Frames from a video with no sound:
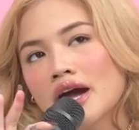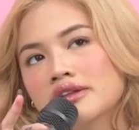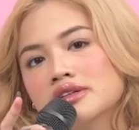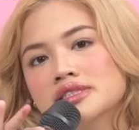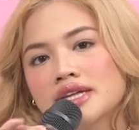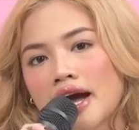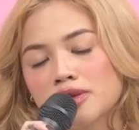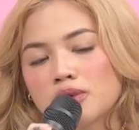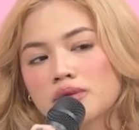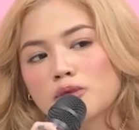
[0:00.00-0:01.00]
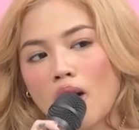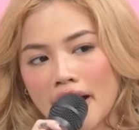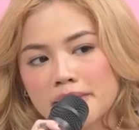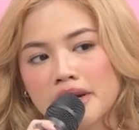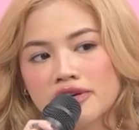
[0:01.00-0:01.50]
I understand
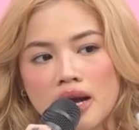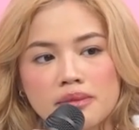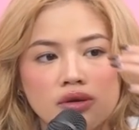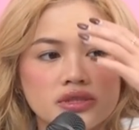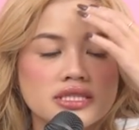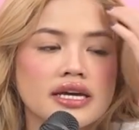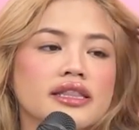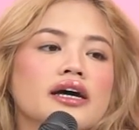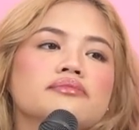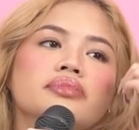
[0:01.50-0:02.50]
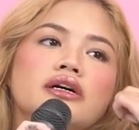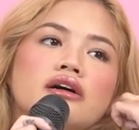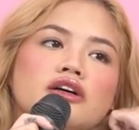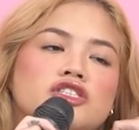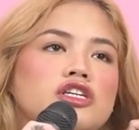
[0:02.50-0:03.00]
why my grandma was like that
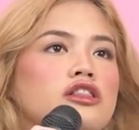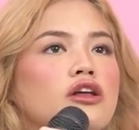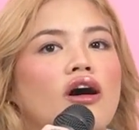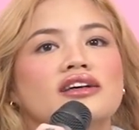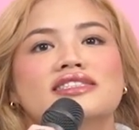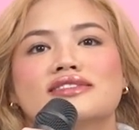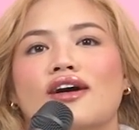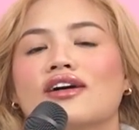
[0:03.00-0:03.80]
because she lost